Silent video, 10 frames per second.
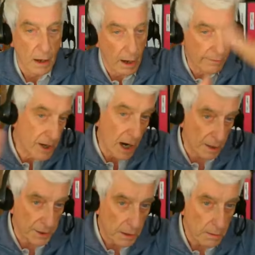of
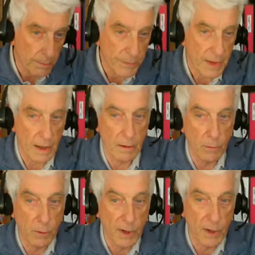God,
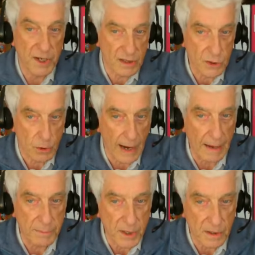which is
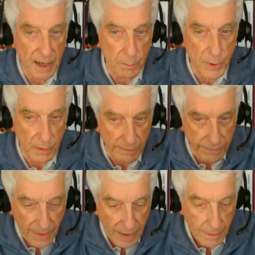described in a number
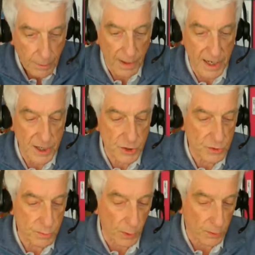of
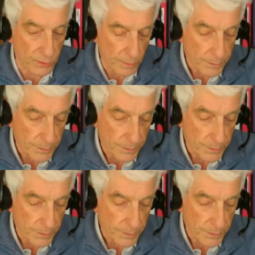religious books.